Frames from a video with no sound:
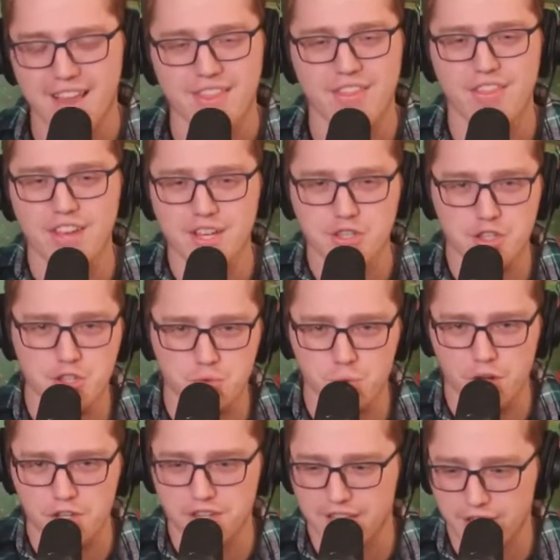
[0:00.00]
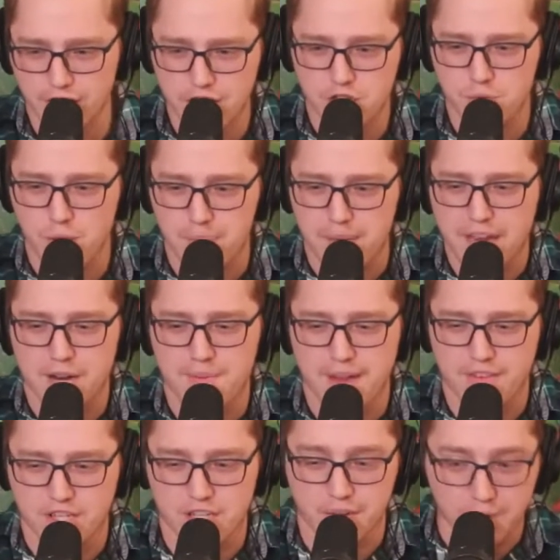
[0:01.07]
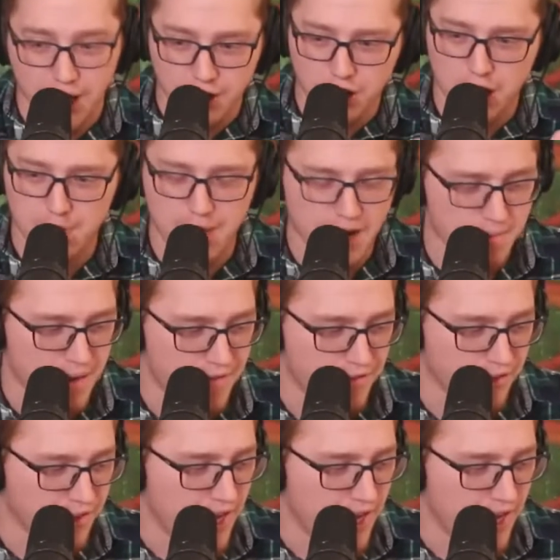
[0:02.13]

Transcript: This is what Baker Mayfield's come to. And look at Baker Mayfield.